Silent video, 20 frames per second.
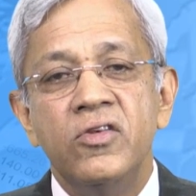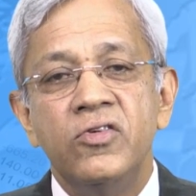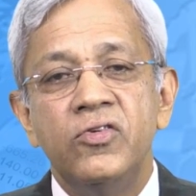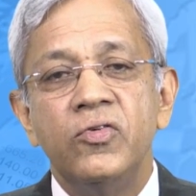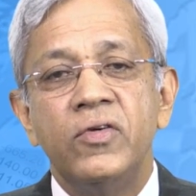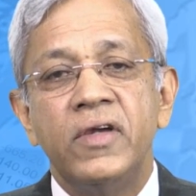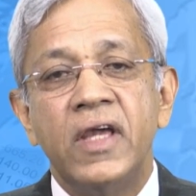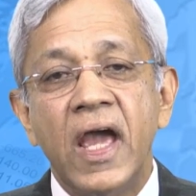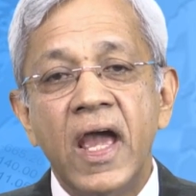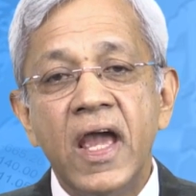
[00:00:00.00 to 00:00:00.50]

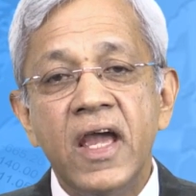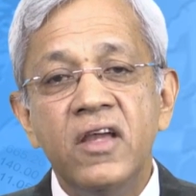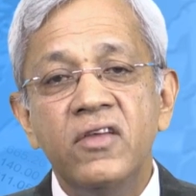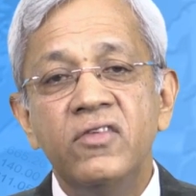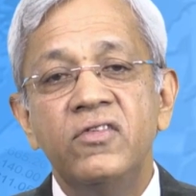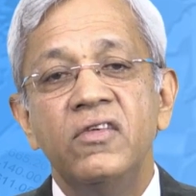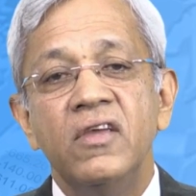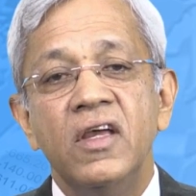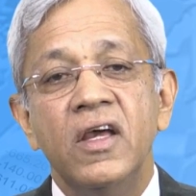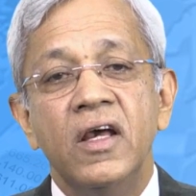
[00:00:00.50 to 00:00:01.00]
to
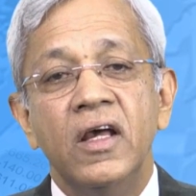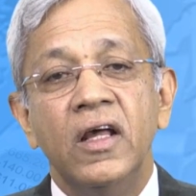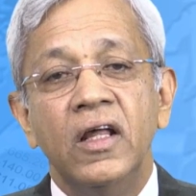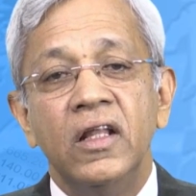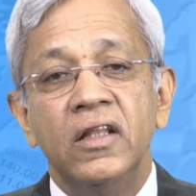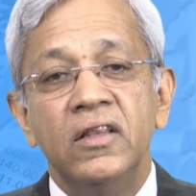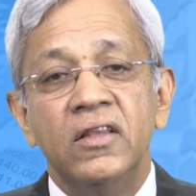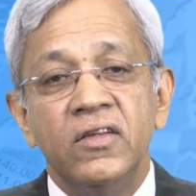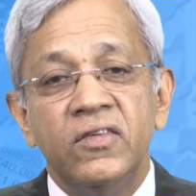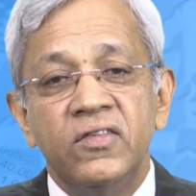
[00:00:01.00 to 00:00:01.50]
gauge
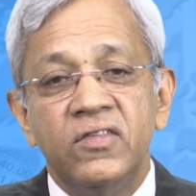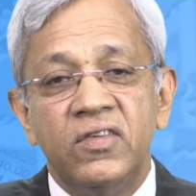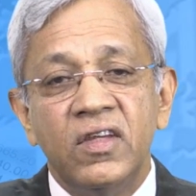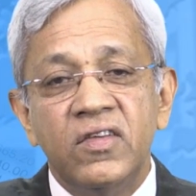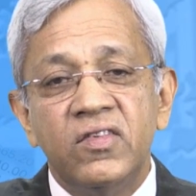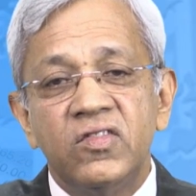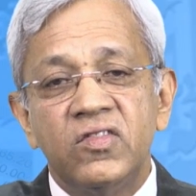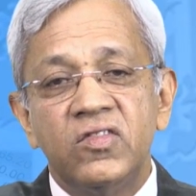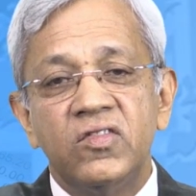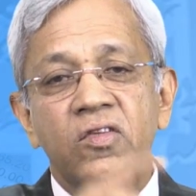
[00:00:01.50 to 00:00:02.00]
the
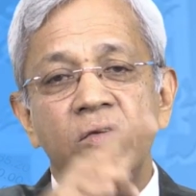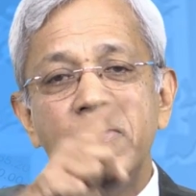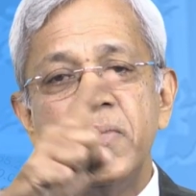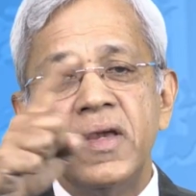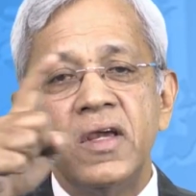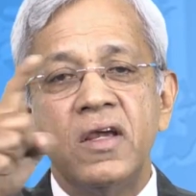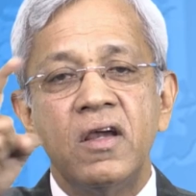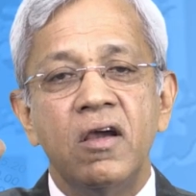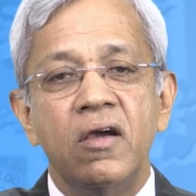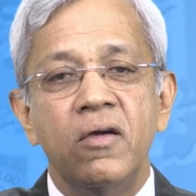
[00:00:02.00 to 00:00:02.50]

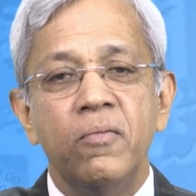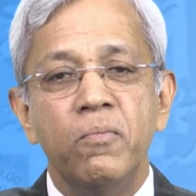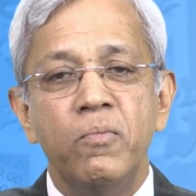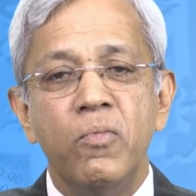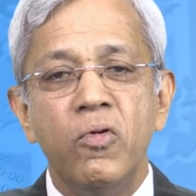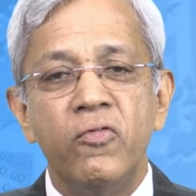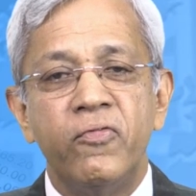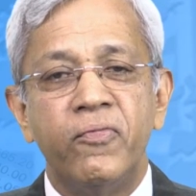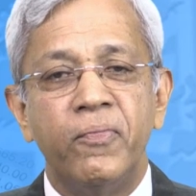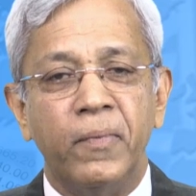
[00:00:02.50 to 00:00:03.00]
systemic
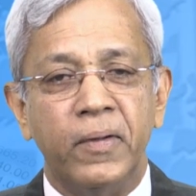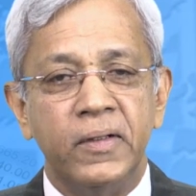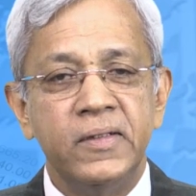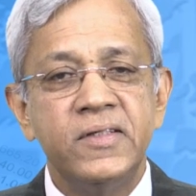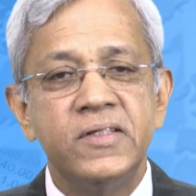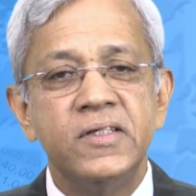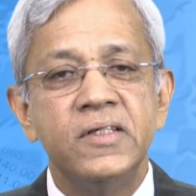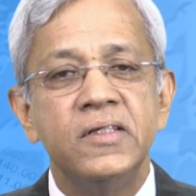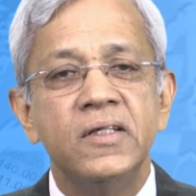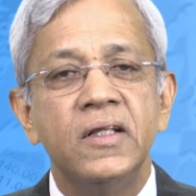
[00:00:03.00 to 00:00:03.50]

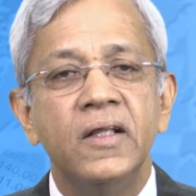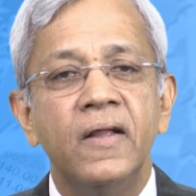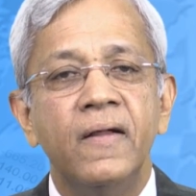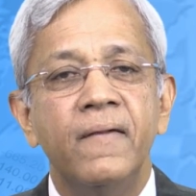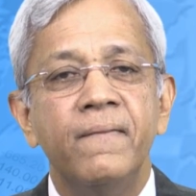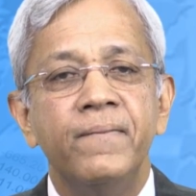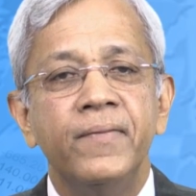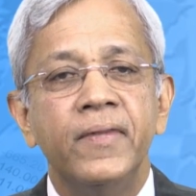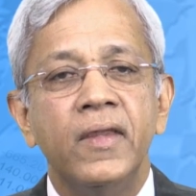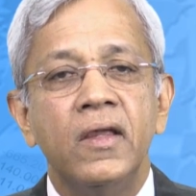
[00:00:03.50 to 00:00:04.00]
movement
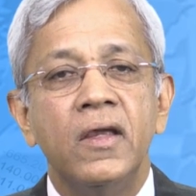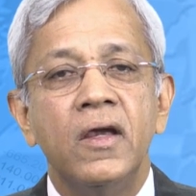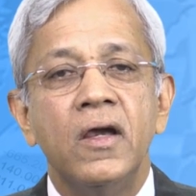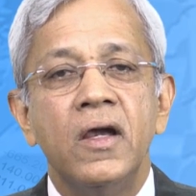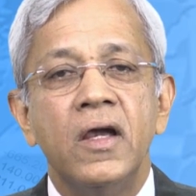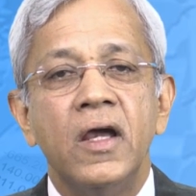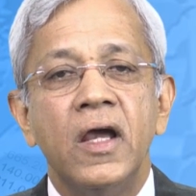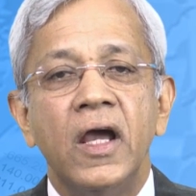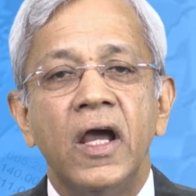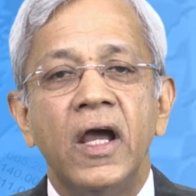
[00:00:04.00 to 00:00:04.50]

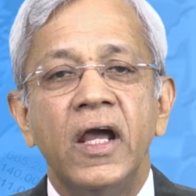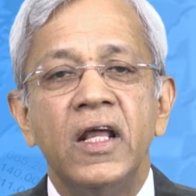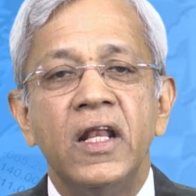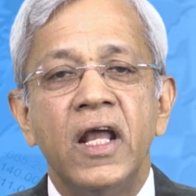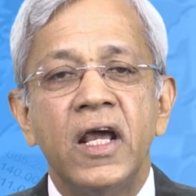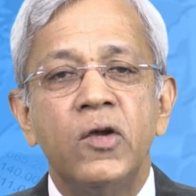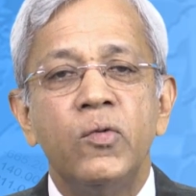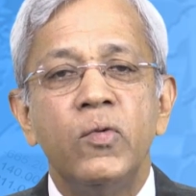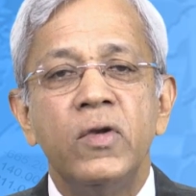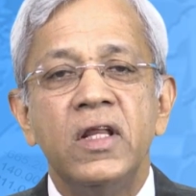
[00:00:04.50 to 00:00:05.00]
in
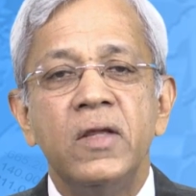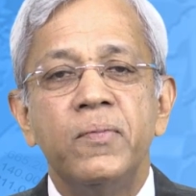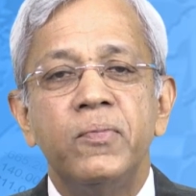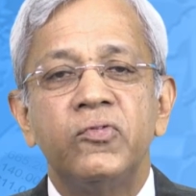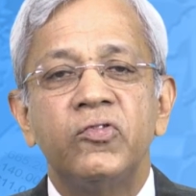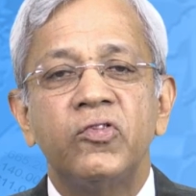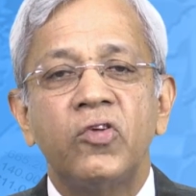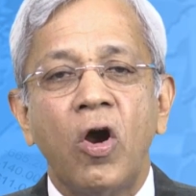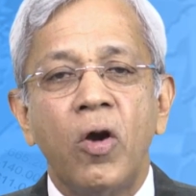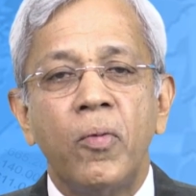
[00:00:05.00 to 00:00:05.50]
equity
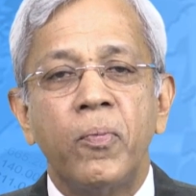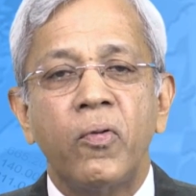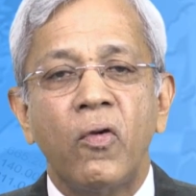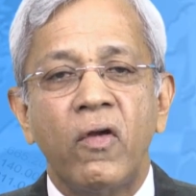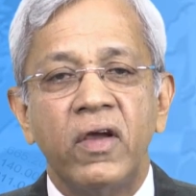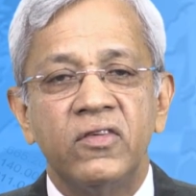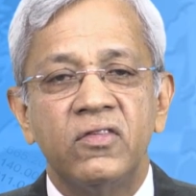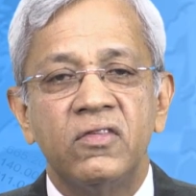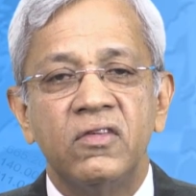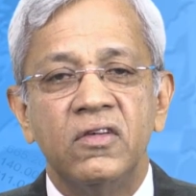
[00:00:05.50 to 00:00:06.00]
stock
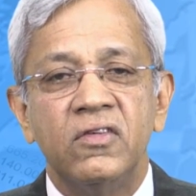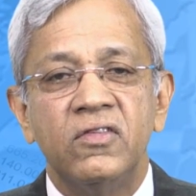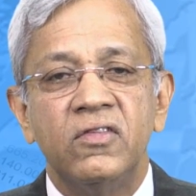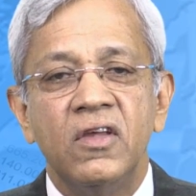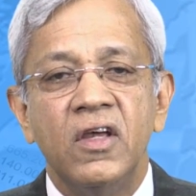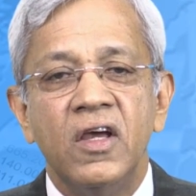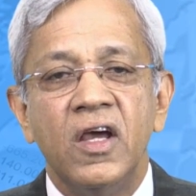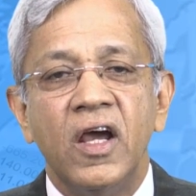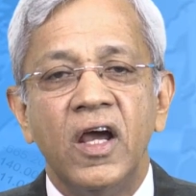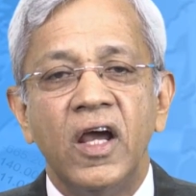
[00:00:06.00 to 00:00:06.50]

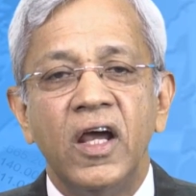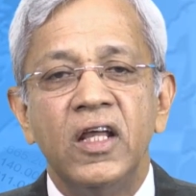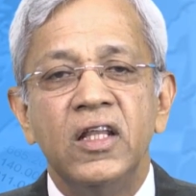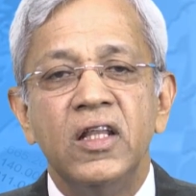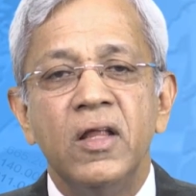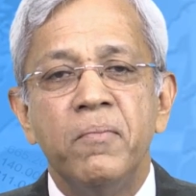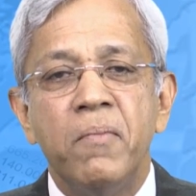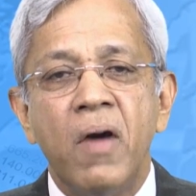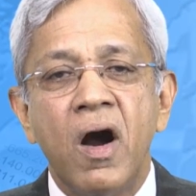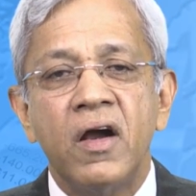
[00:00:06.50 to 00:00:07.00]
prices
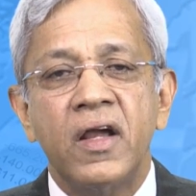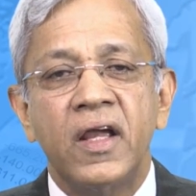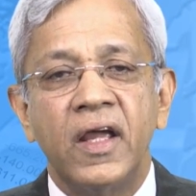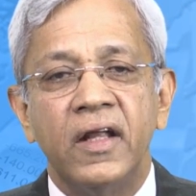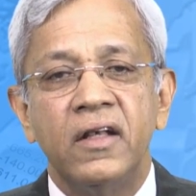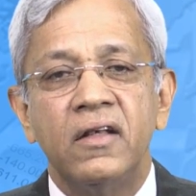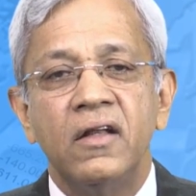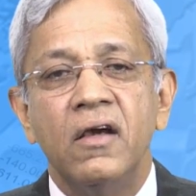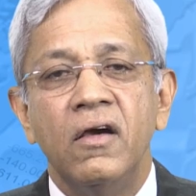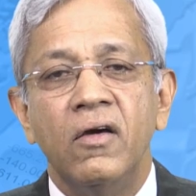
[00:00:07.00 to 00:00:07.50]
in the
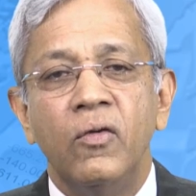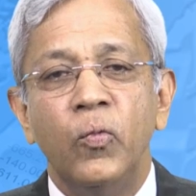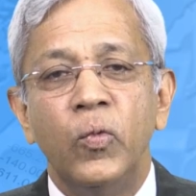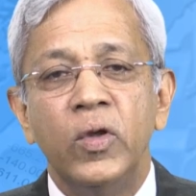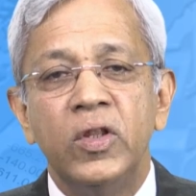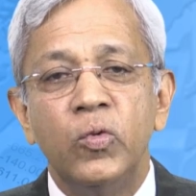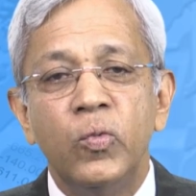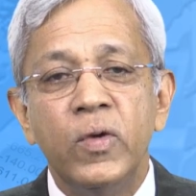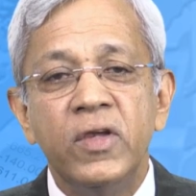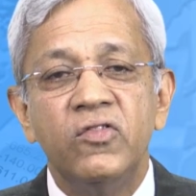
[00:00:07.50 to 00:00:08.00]
market
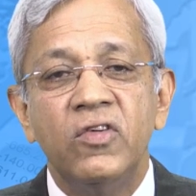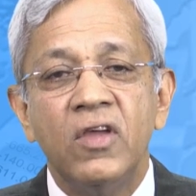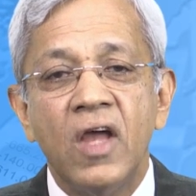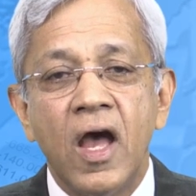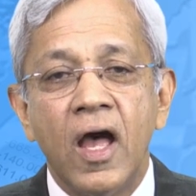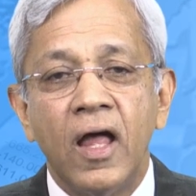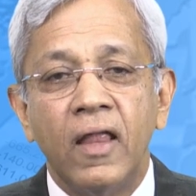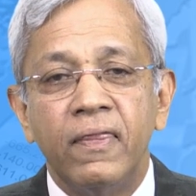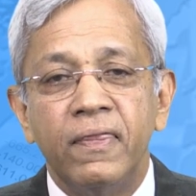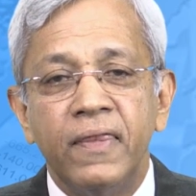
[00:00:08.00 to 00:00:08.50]
with which
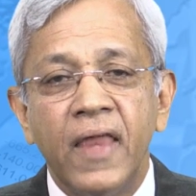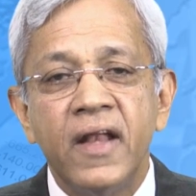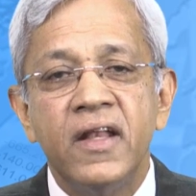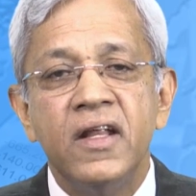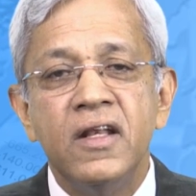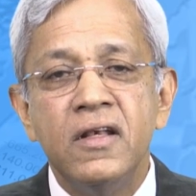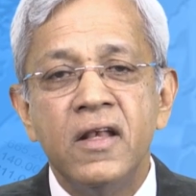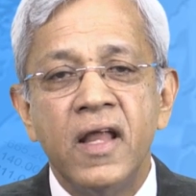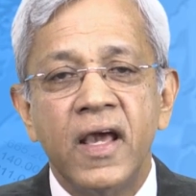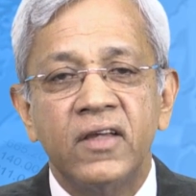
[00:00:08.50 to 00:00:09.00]
that
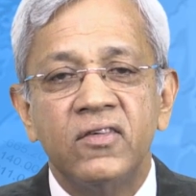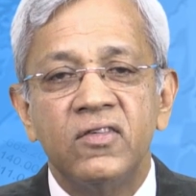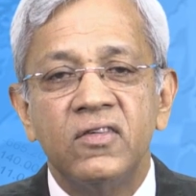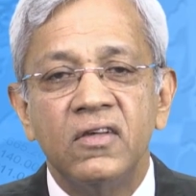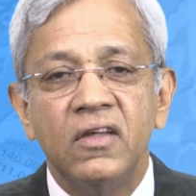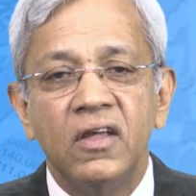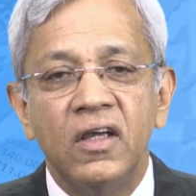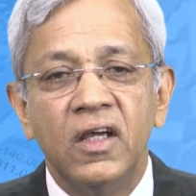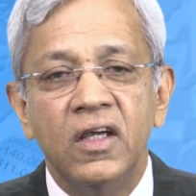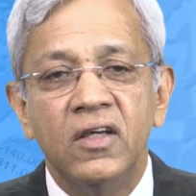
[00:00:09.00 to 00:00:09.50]
index
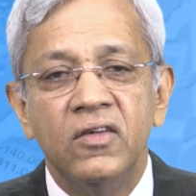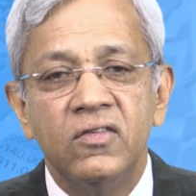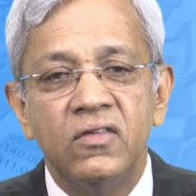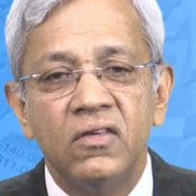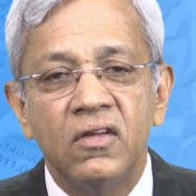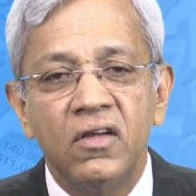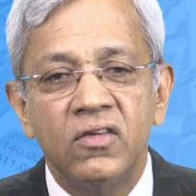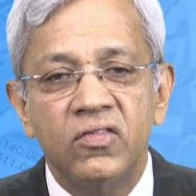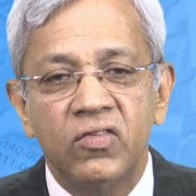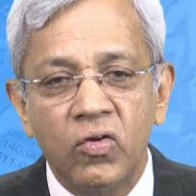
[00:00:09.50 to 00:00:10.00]
is
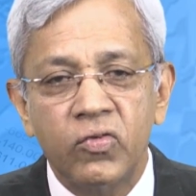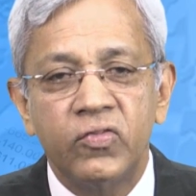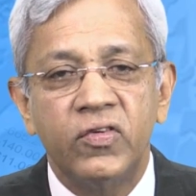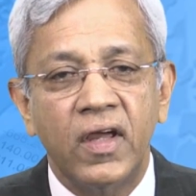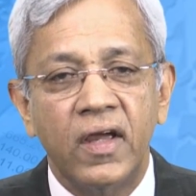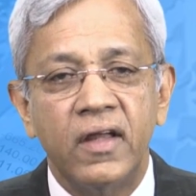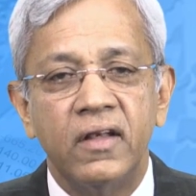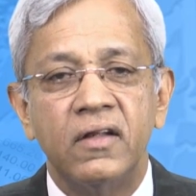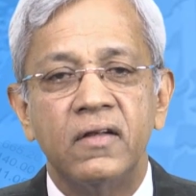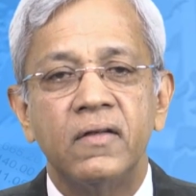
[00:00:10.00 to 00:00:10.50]

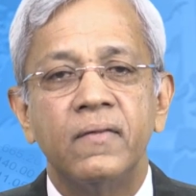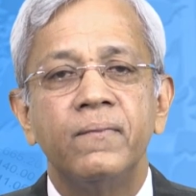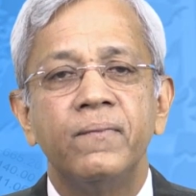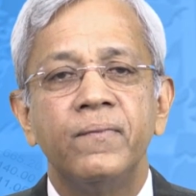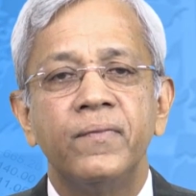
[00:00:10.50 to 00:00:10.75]
associated.